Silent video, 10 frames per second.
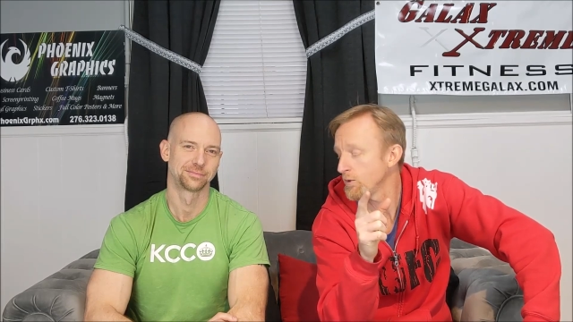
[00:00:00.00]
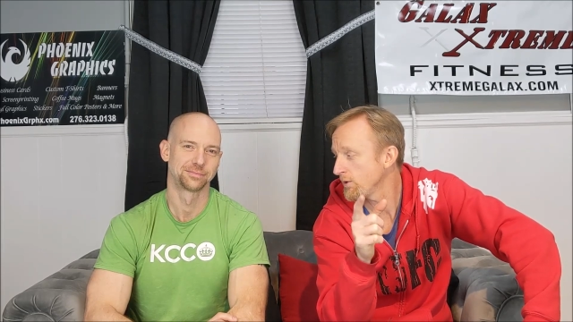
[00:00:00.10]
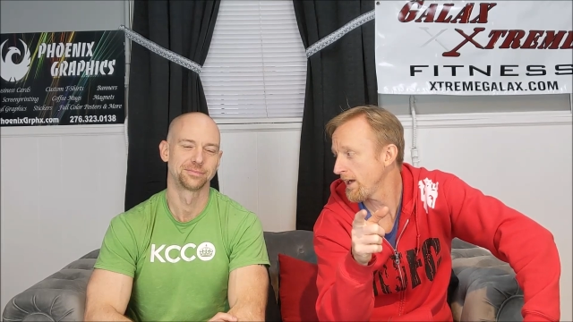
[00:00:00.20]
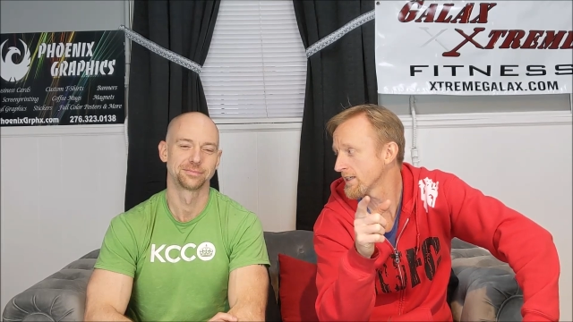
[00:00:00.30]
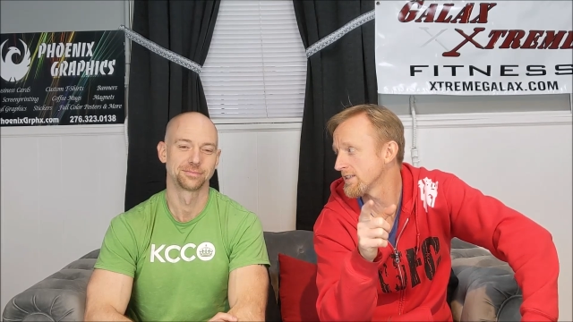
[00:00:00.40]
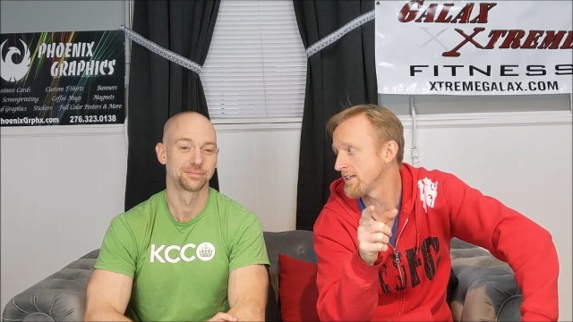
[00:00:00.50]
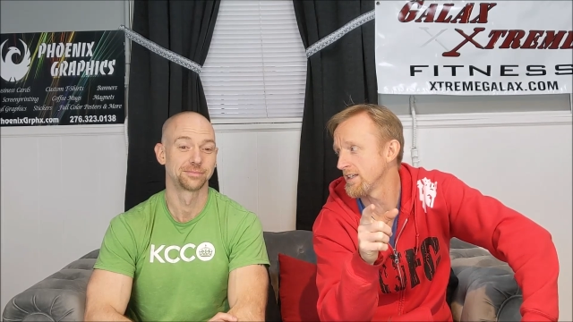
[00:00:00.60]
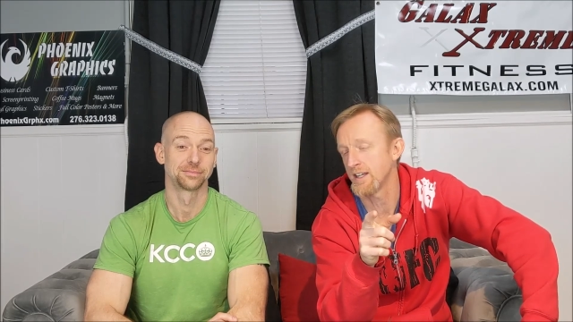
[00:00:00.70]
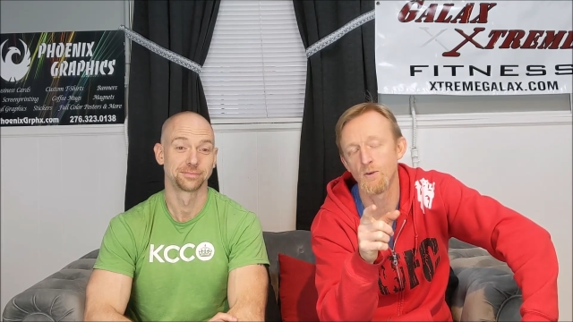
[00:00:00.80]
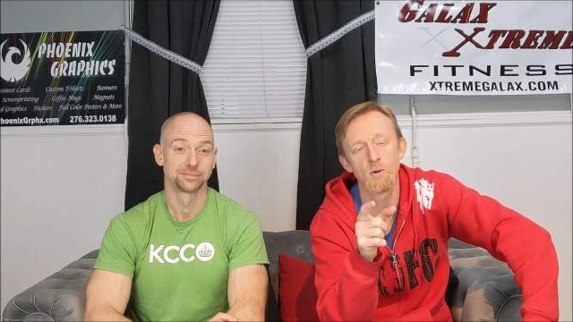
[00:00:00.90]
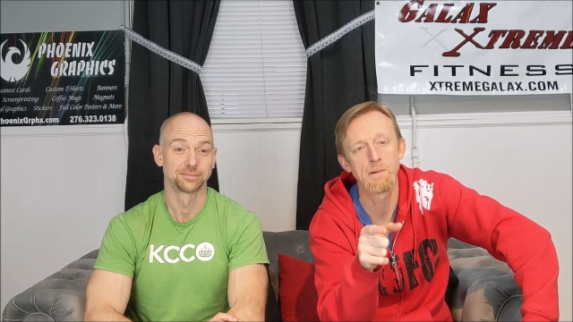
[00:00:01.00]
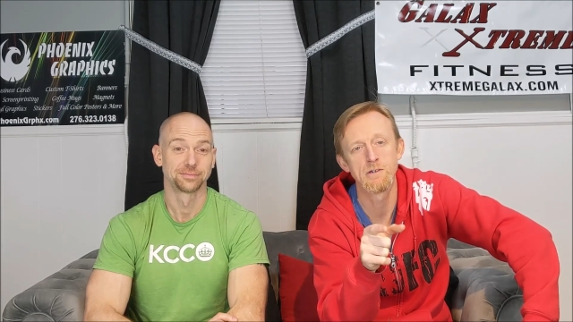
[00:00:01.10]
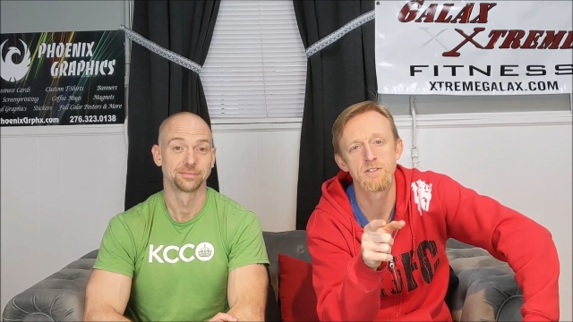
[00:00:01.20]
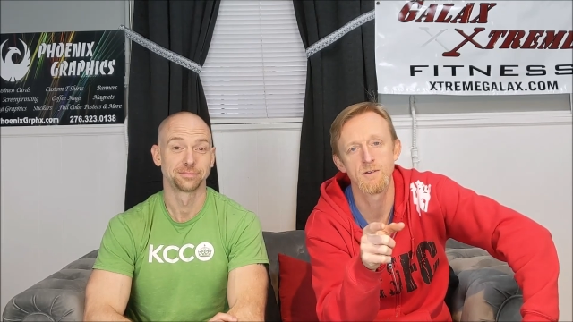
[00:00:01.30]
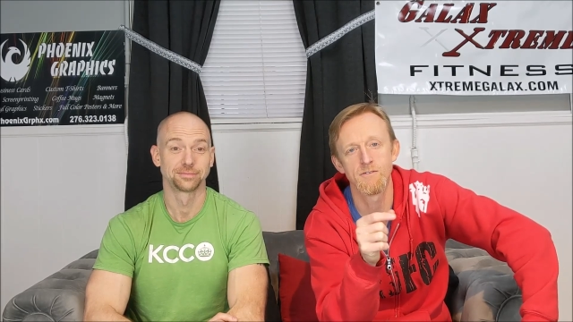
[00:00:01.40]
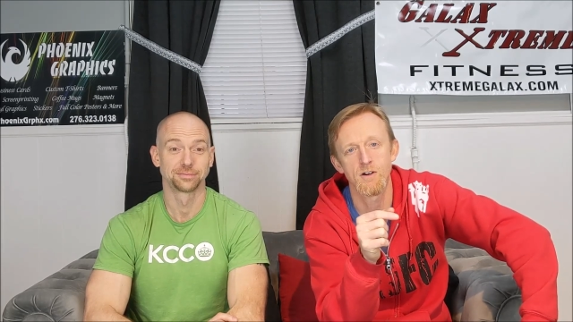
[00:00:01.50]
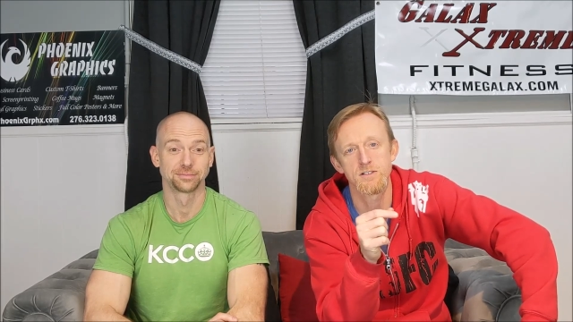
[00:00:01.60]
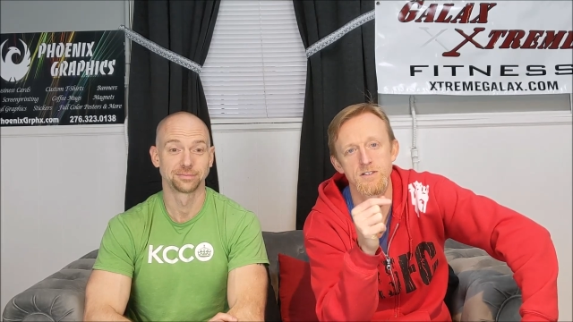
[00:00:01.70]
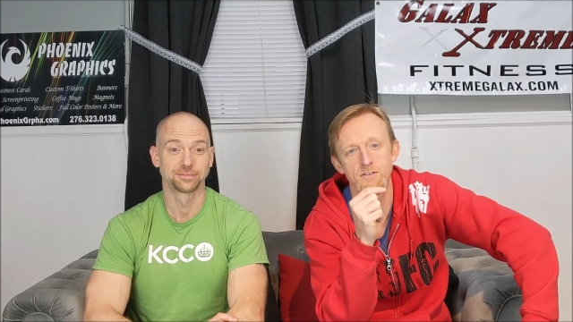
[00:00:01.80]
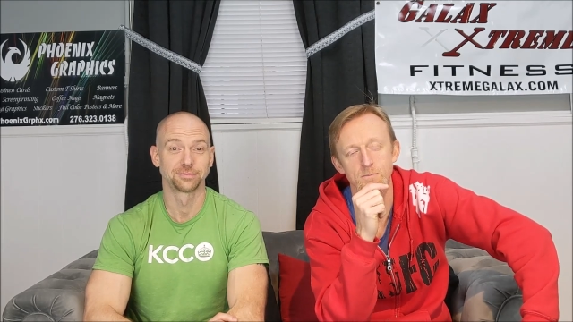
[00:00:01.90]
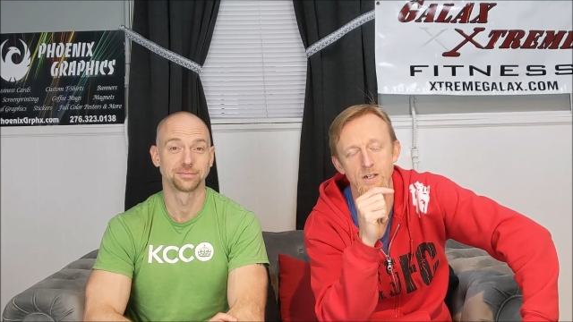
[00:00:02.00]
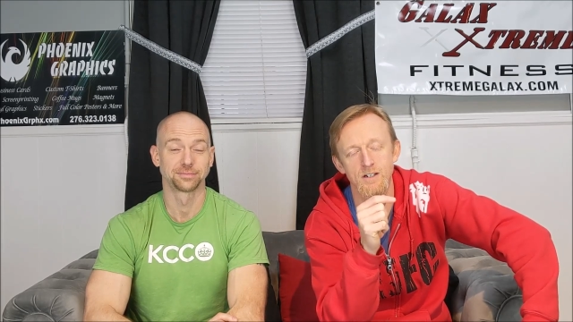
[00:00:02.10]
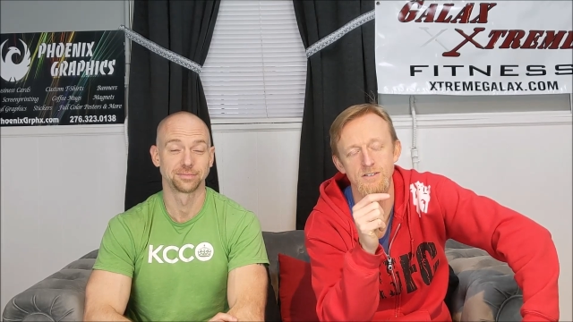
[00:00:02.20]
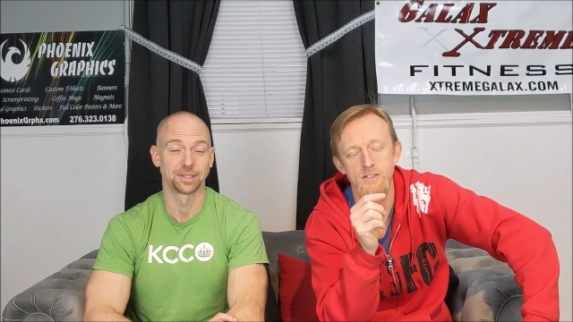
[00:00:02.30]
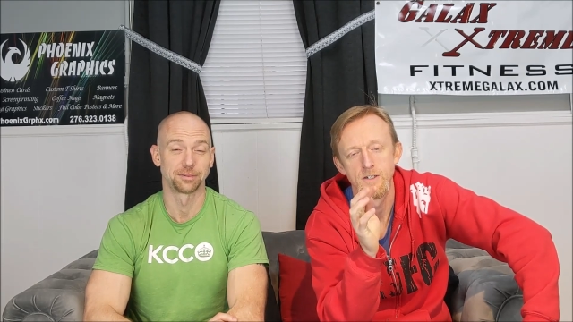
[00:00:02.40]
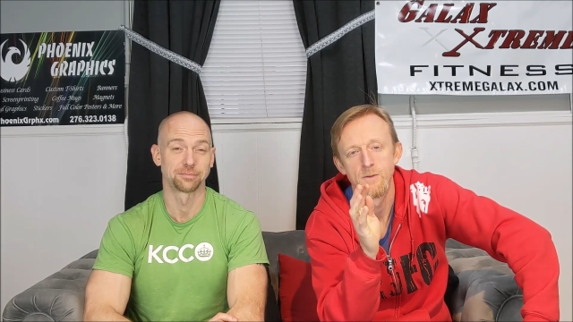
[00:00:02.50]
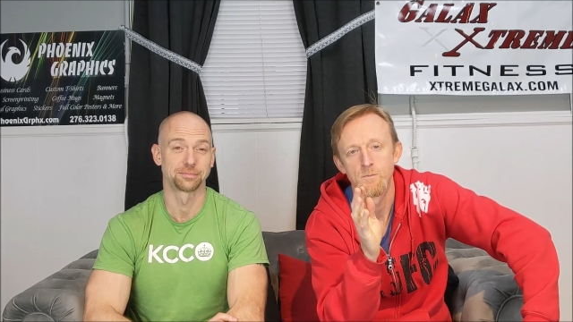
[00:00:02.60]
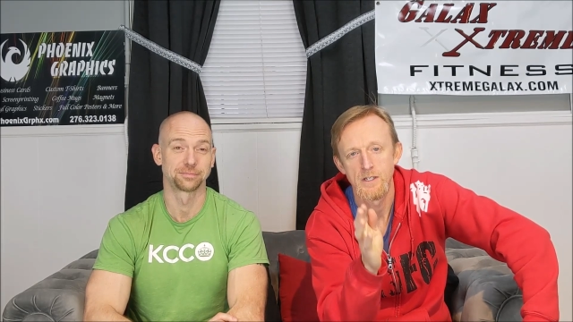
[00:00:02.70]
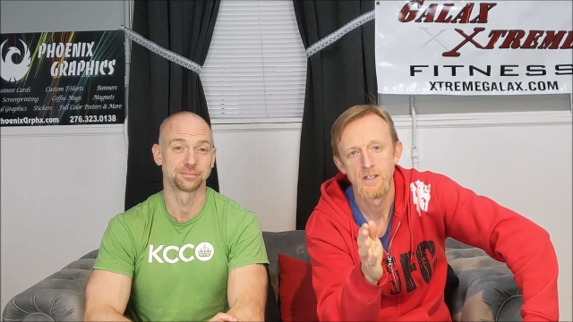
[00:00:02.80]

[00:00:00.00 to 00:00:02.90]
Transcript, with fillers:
Speaker 1: We'll actually get in there. We'll post some of our stuff because yep.